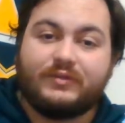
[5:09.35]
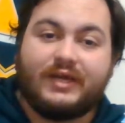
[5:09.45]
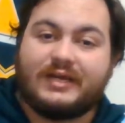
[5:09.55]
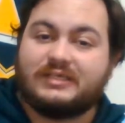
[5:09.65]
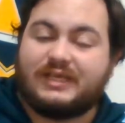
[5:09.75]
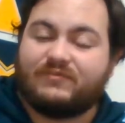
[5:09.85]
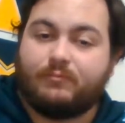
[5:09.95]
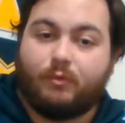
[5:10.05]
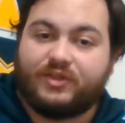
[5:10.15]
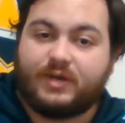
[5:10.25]
he is nothing
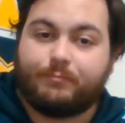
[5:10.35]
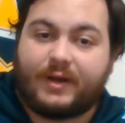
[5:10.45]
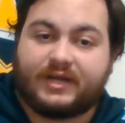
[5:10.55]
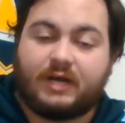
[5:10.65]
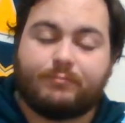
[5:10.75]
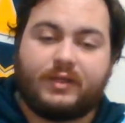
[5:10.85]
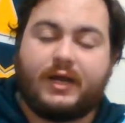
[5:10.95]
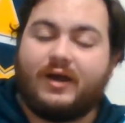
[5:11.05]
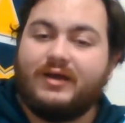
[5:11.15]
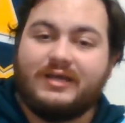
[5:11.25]
more than a backup
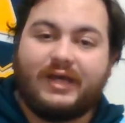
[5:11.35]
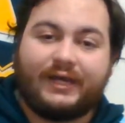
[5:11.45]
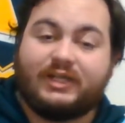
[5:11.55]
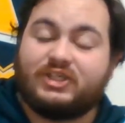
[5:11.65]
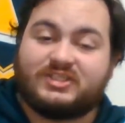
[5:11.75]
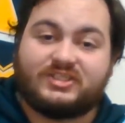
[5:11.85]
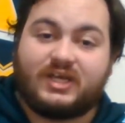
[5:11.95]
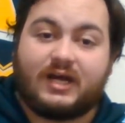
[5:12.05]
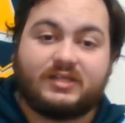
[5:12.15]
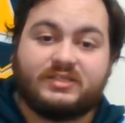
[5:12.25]
player, and he just
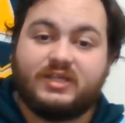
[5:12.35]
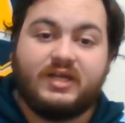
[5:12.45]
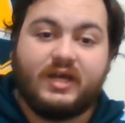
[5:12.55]
sucks.